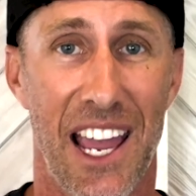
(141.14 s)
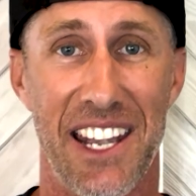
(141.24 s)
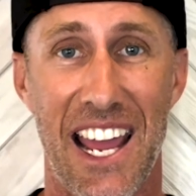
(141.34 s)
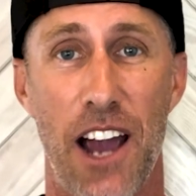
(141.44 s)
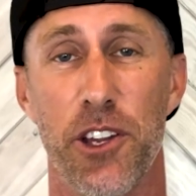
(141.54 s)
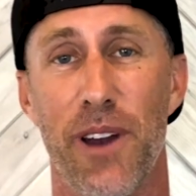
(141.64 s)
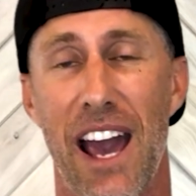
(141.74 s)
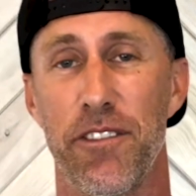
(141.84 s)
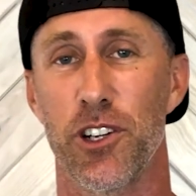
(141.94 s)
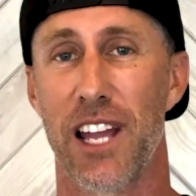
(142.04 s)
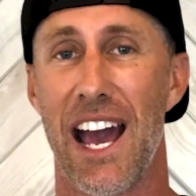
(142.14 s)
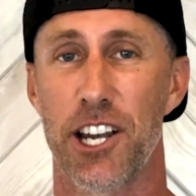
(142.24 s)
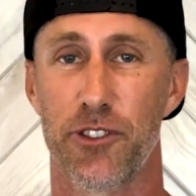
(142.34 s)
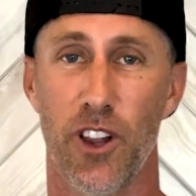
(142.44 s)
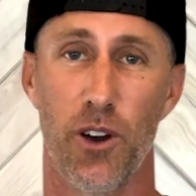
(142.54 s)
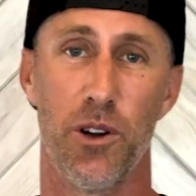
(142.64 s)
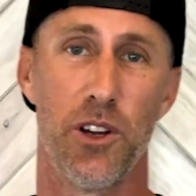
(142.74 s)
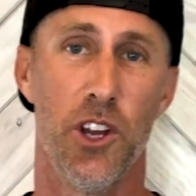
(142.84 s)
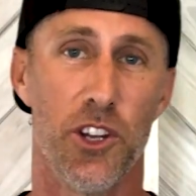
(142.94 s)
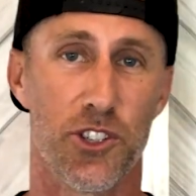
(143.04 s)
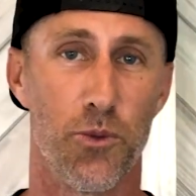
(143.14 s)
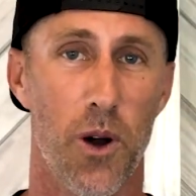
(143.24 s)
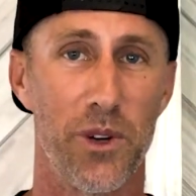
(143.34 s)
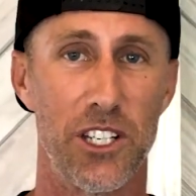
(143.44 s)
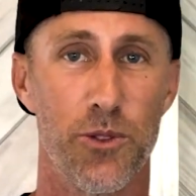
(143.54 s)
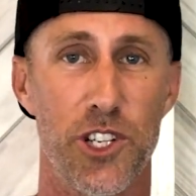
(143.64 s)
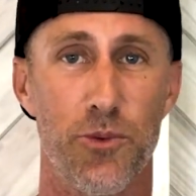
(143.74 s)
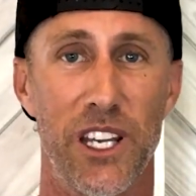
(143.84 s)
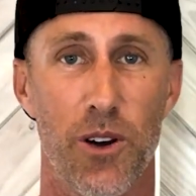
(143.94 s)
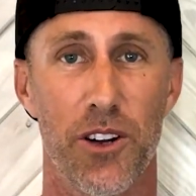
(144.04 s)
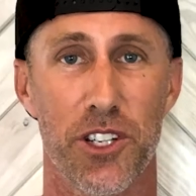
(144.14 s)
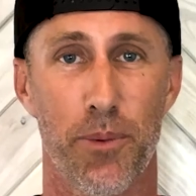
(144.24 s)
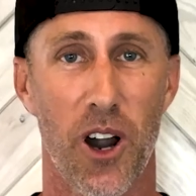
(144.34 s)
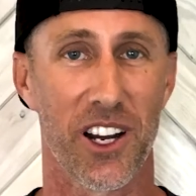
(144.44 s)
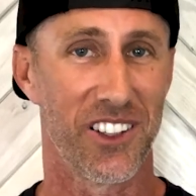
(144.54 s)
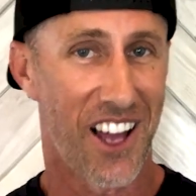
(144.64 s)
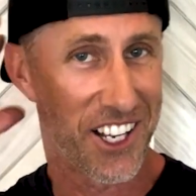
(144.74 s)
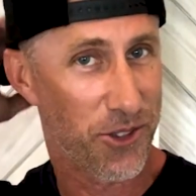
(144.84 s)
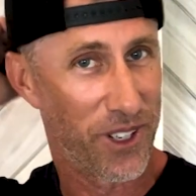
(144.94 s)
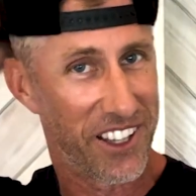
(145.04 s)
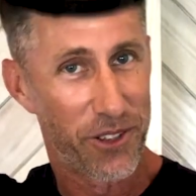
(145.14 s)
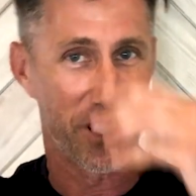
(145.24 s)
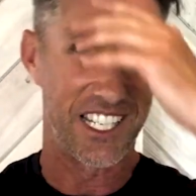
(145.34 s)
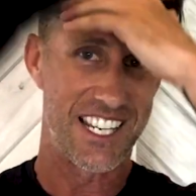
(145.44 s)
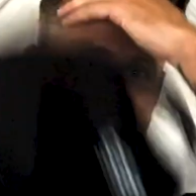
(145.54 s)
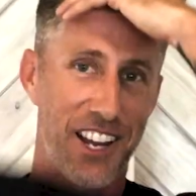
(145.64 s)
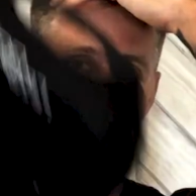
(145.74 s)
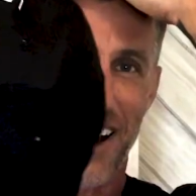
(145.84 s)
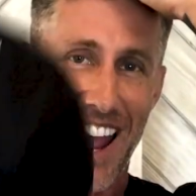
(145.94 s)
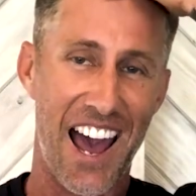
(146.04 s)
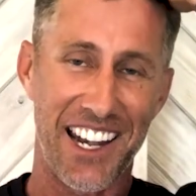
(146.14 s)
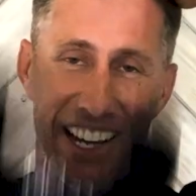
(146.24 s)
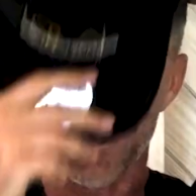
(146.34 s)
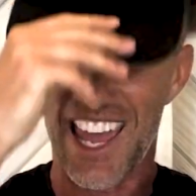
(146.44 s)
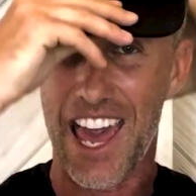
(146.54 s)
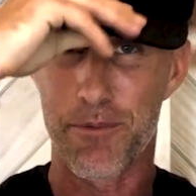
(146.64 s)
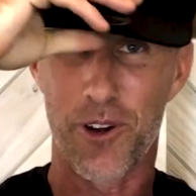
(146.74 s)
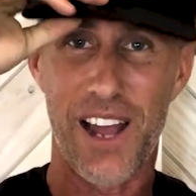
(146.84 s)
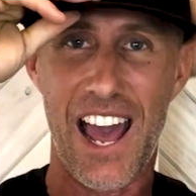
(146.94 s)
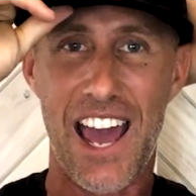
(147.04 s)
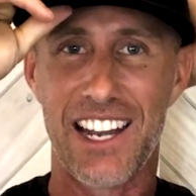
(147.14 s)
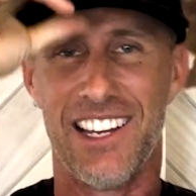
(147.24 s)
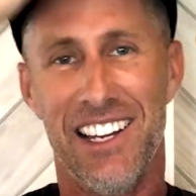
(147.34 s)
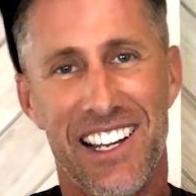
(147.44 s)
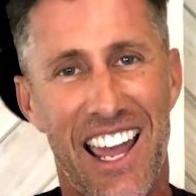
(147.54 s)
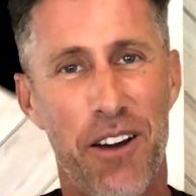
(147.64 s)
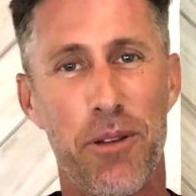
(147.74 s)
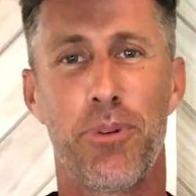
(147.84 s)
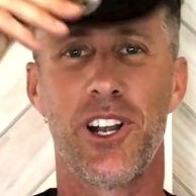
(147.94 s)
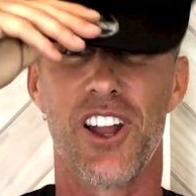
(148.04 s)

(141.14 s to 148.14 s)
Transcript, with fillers: And now you have your cash flow. So what we do is we go out to parking lots. We literally take our hat, a camo hat, and we put